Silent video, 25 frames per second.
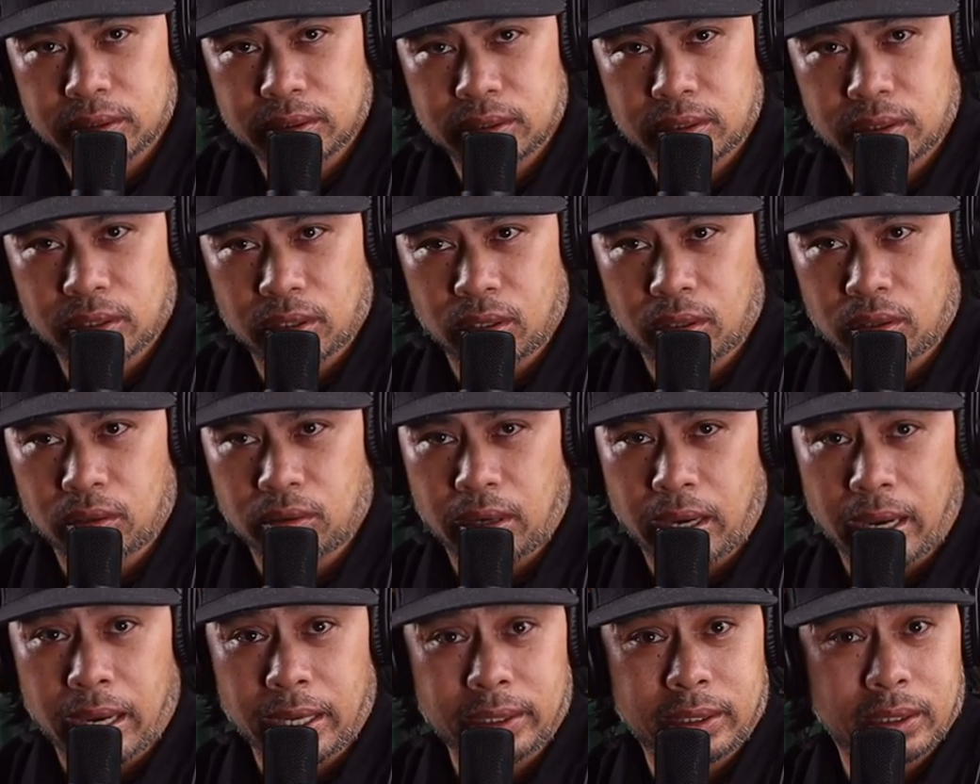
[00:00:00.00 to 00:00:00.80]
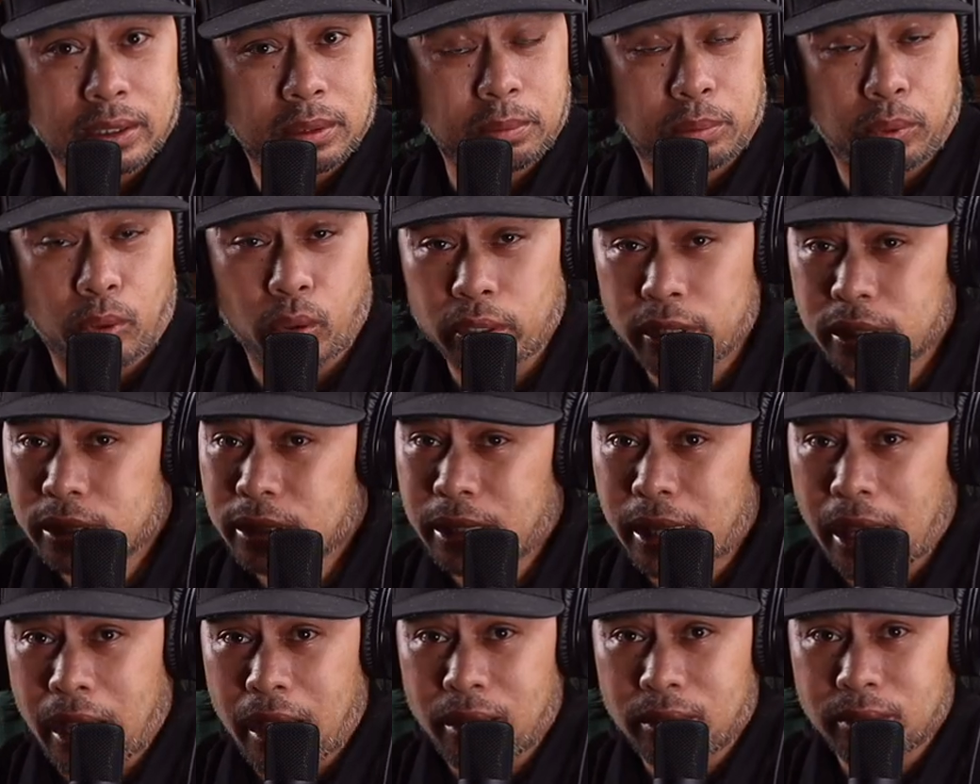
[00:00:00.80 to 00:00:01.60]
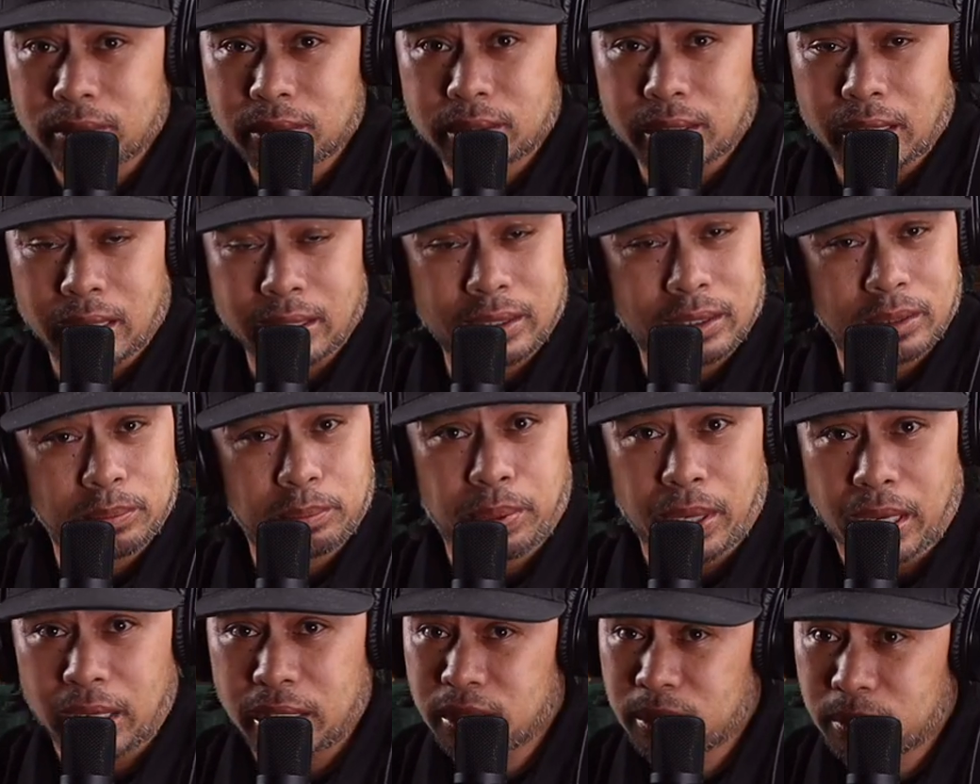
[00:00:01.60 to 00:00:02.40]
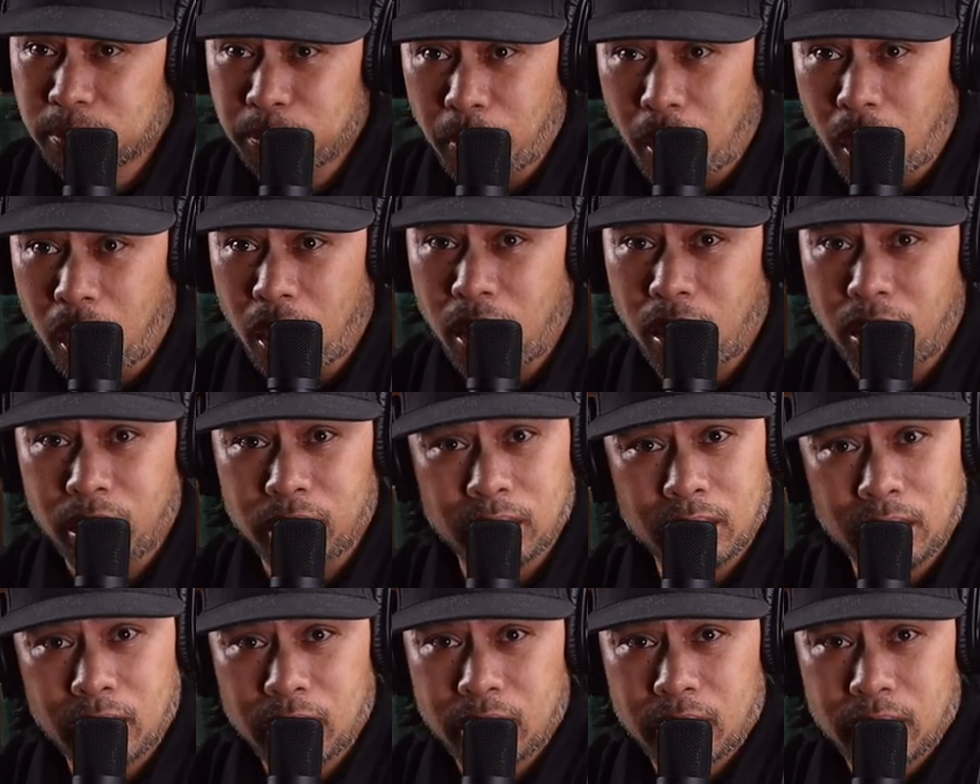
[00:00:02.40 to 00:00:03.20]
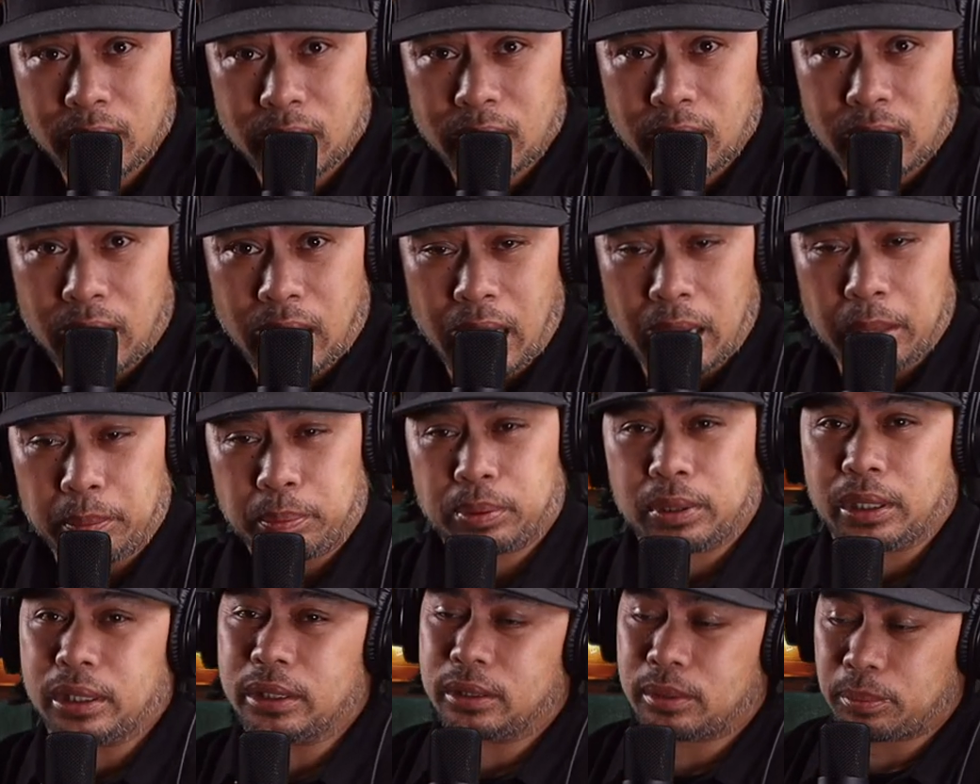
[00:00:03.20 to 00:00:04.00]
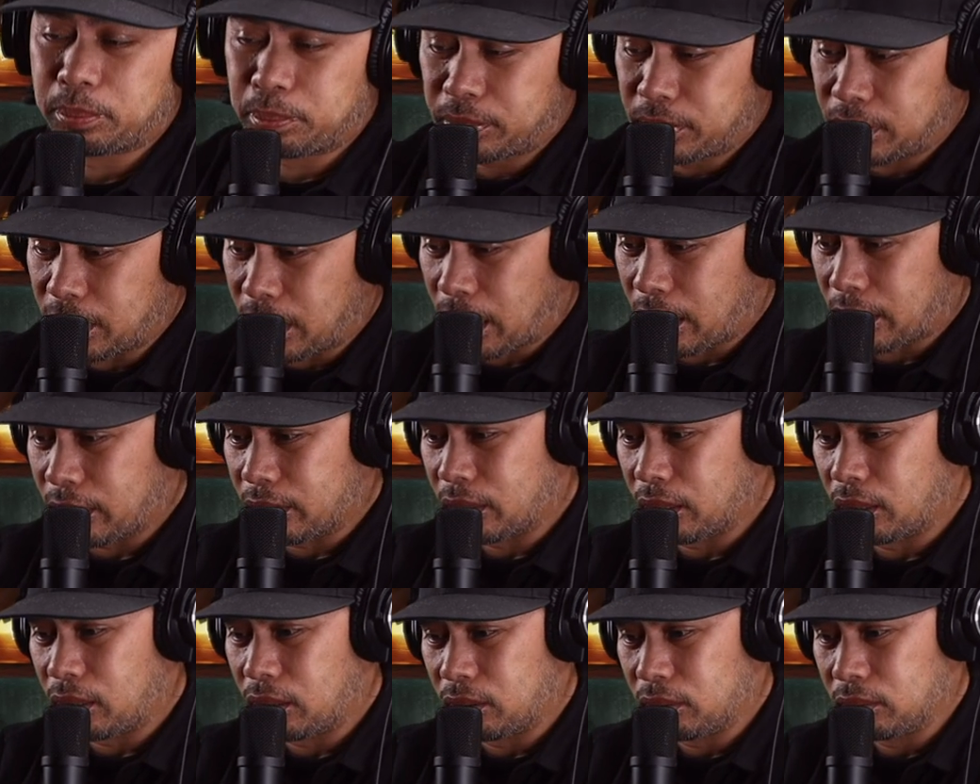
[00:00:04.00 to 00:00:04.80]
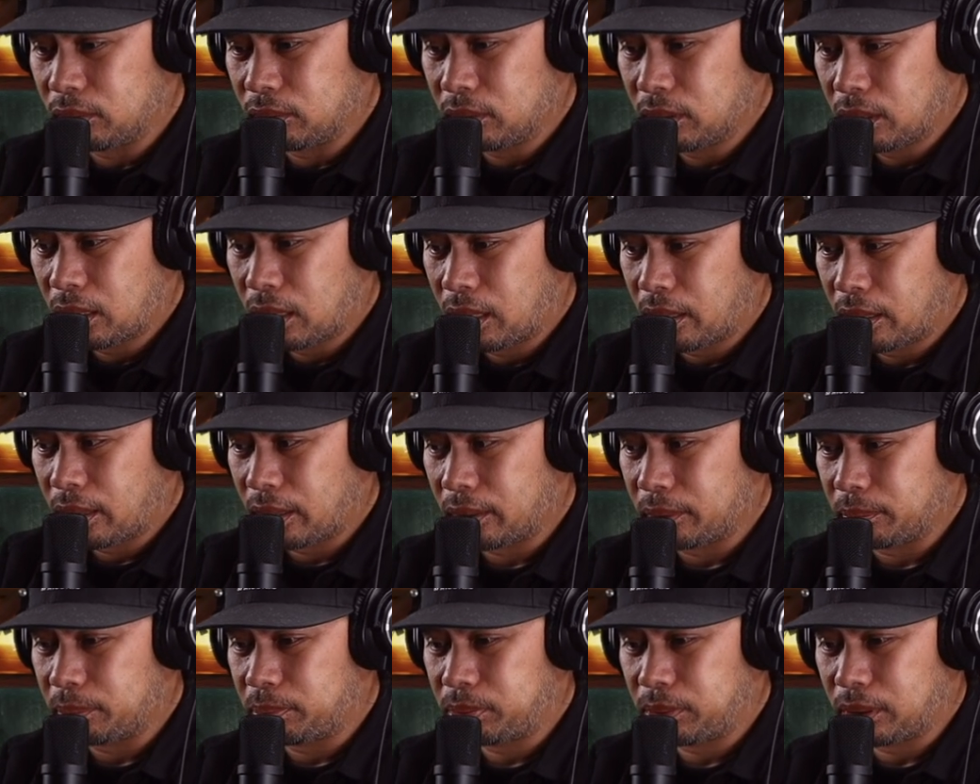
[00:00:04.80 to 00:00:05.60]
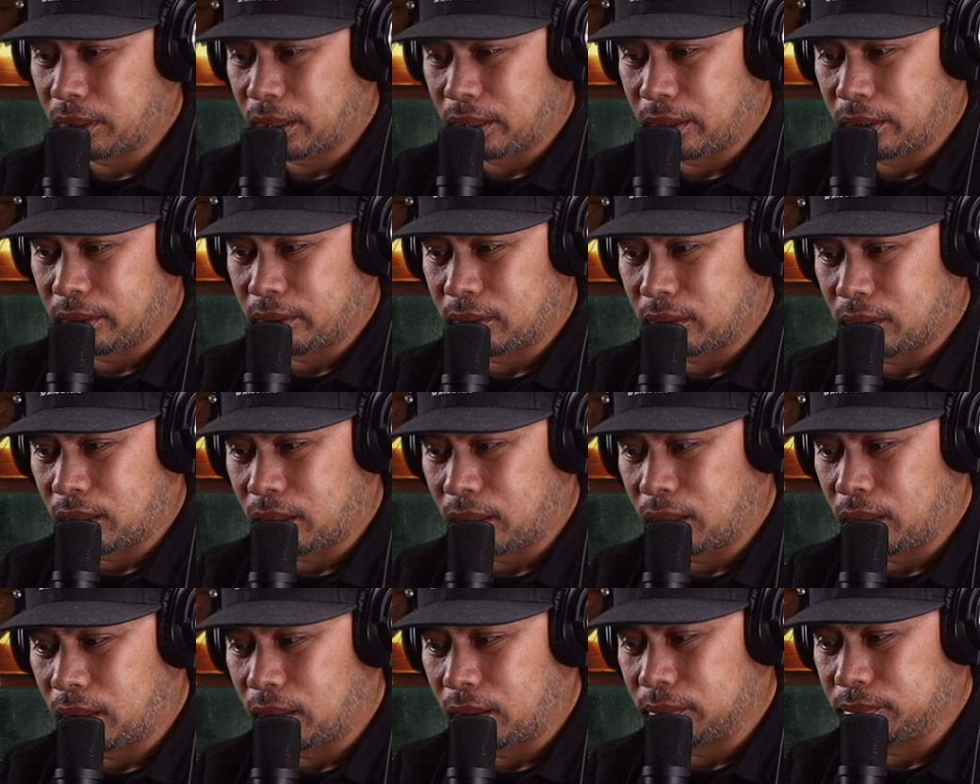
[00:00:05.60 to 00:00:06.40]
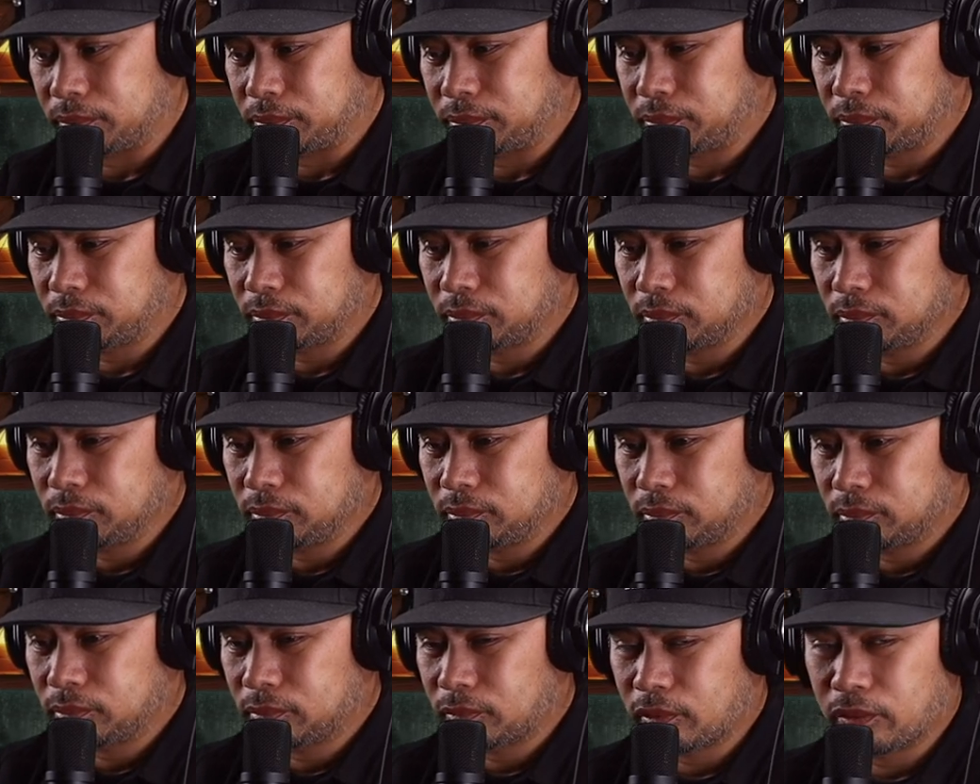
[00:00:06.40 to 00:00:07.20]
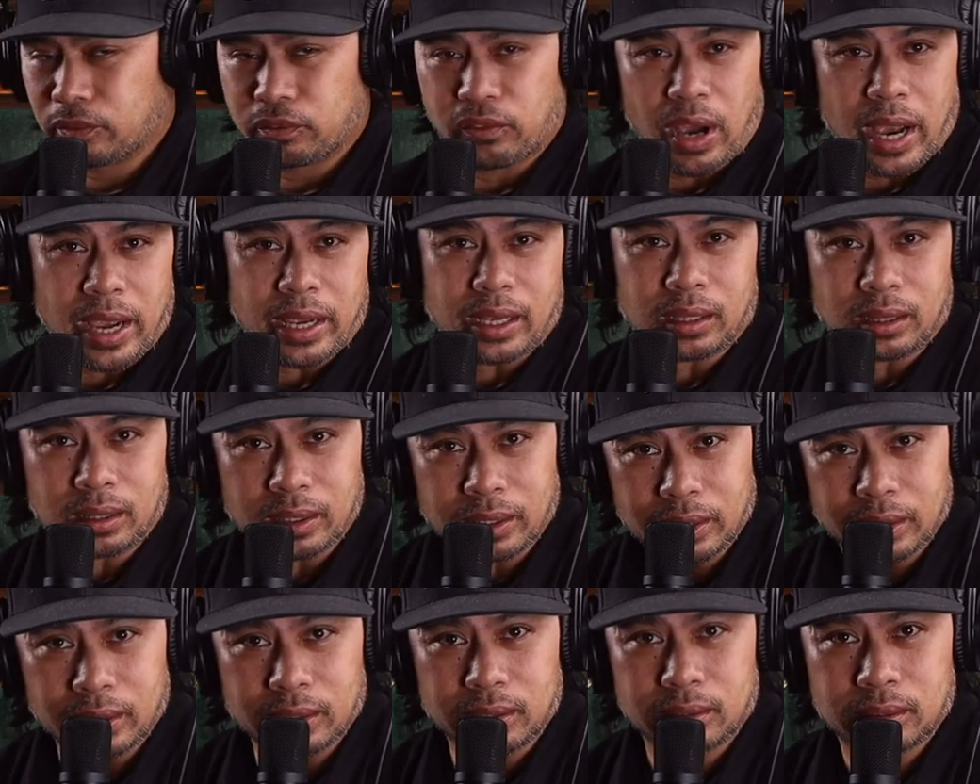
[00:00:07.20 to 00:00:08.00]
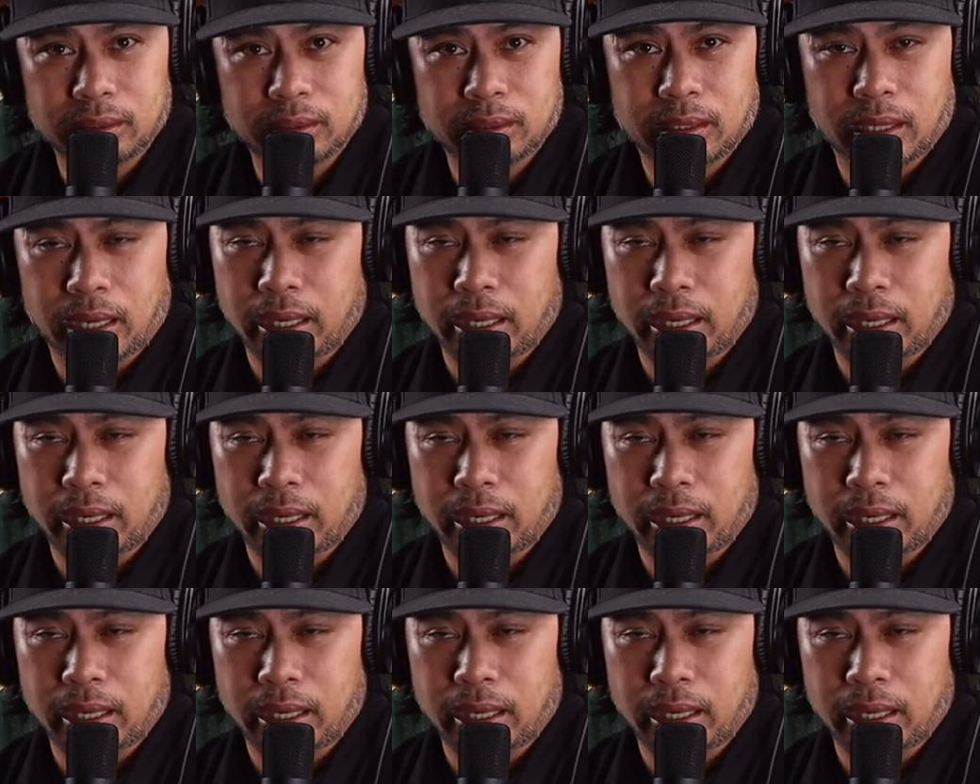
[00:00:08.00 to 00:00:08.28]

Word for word: So I did Boy Scouts, I did baseball, I played the piano, I played um, violin.